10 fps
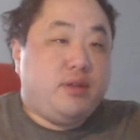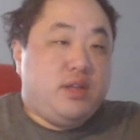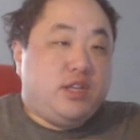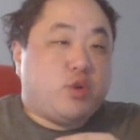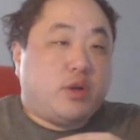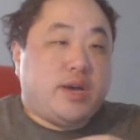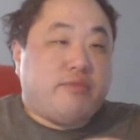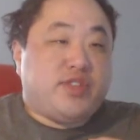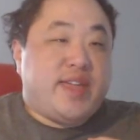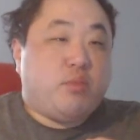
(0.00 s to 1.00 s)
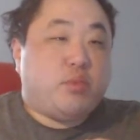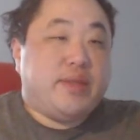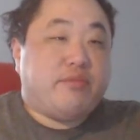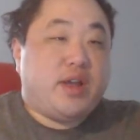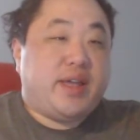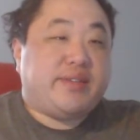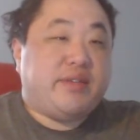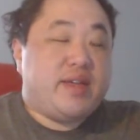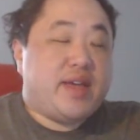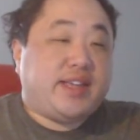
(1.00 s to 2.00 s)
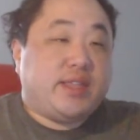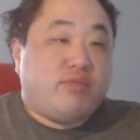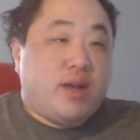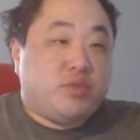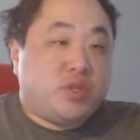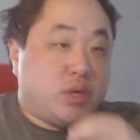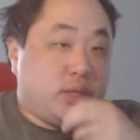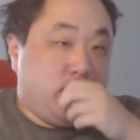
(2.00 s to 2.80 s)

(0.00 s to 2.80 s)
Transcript: So I'll cover that whenever I, I get around to it.